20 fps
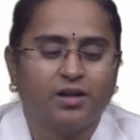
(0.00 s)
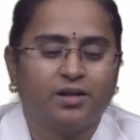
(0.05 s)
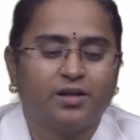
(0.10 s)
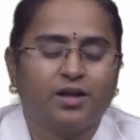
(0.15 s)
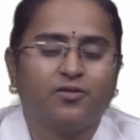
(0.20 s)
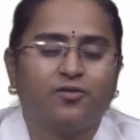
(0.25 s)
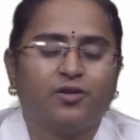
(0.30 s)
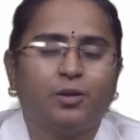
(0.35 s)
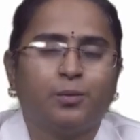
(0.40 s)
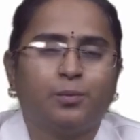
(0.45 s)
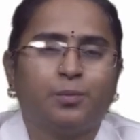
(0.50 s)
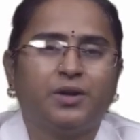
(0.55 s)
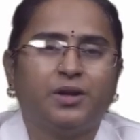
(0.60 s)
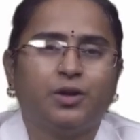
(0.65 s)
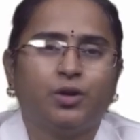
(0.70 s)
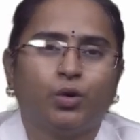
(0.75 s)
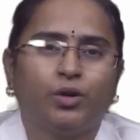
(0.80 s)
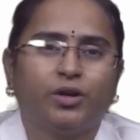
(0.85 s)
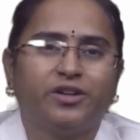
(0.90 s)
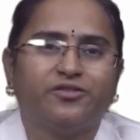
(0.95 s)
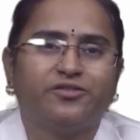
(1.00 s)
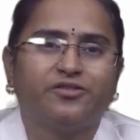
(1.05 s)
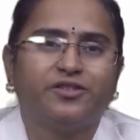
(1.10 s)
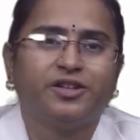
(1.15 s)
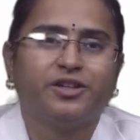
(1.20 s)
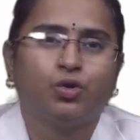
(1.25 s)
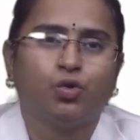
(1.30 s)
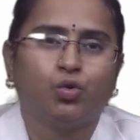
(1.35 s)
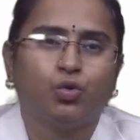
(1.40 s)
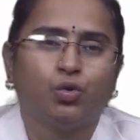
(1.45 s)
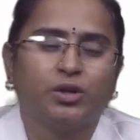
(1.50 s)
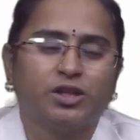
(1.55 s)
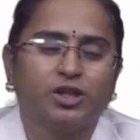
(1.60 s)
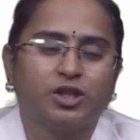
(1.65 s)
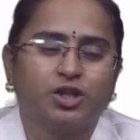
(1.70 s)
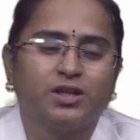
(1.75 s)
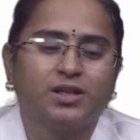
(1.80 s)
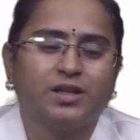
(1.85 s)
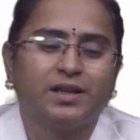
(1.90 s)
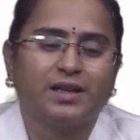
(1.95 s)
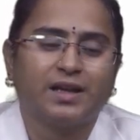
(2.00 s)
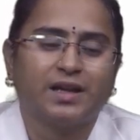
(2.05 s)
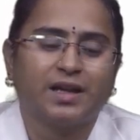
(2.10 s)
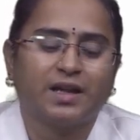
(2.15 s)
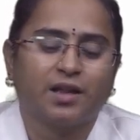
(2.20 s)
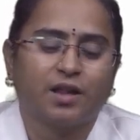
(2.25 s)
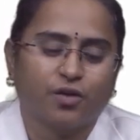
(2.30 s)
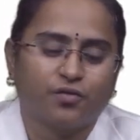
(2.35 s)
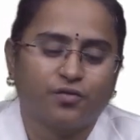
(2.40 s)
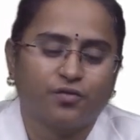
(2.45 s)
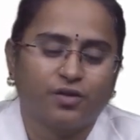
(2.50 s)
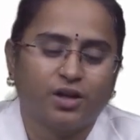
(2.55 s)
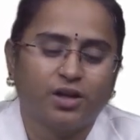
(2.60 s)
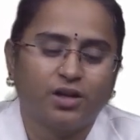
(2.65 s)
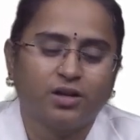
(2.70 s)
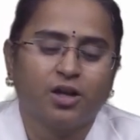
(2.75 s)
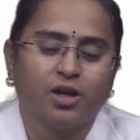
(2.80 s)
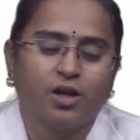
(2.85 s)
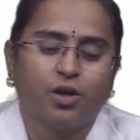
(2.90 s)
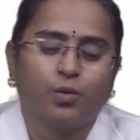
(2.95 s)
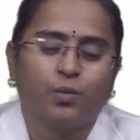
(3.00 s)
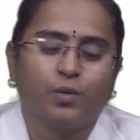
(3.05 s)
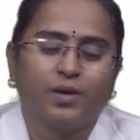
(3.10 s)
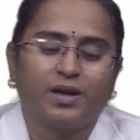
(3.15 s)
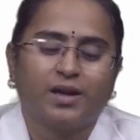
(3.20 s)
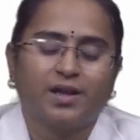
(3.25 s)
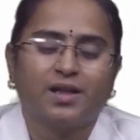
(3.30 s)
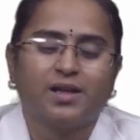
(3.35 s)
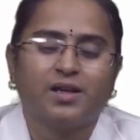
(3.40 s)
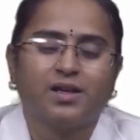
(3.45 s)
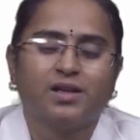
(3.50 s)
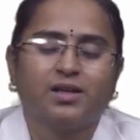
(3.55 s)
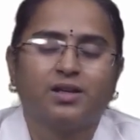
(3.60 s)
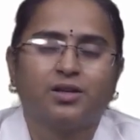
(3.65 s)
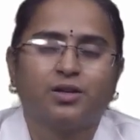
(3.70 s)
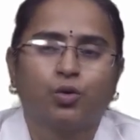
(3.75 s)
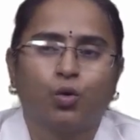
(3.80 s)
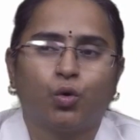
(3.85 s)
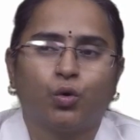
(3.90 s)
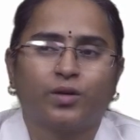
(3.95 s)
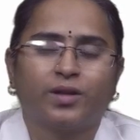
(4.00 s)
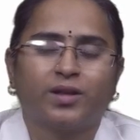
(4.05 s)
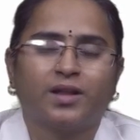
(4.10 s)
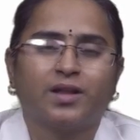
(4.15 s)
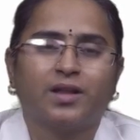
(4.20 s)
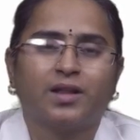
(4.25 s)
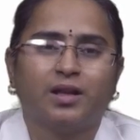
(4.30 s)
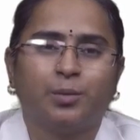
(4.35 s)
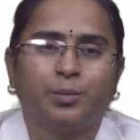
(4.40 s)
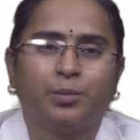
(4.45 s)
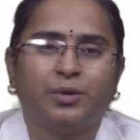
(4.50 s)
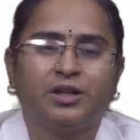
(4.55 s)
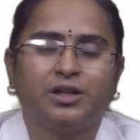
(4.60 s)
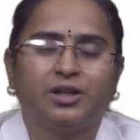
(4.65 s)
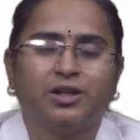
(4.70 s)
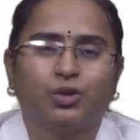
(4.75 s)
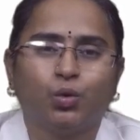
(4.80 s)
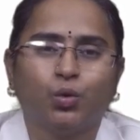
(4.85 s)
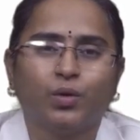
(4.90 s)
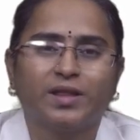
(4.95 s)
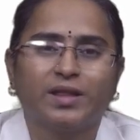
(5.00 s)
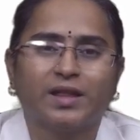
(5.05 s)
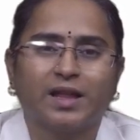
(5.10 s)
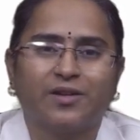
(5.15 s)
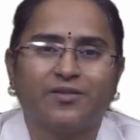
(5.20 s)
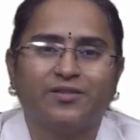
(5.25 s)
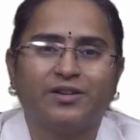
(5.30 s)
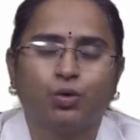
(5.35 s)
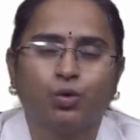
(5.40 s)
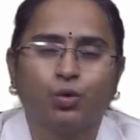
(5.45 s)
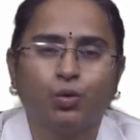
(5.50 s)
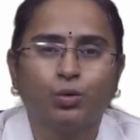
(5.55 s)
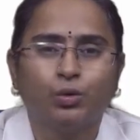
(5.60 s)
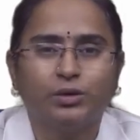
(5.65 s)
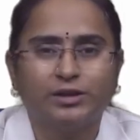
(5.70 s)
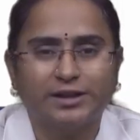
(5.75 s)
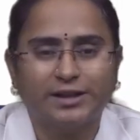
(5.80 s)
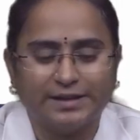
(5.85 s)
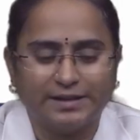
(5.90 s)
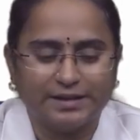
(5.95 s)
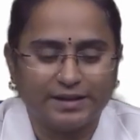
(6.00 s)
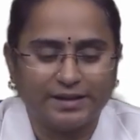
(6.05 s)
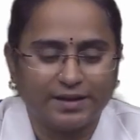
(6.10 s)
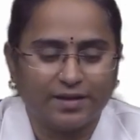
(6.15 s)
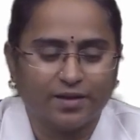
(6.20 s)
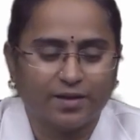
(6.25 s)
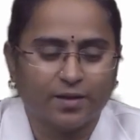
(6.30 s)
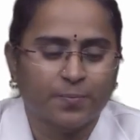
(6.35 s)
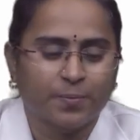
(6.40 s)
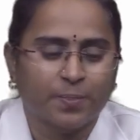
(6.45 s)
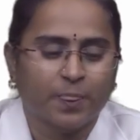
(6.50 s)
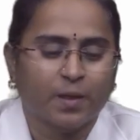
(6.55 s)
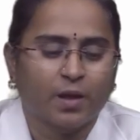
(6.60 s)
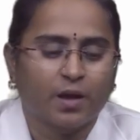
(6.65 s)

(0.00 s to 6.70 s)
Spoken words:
There will be no definite duration in case of NUG, whereas here course is limited to 7 to 10 days.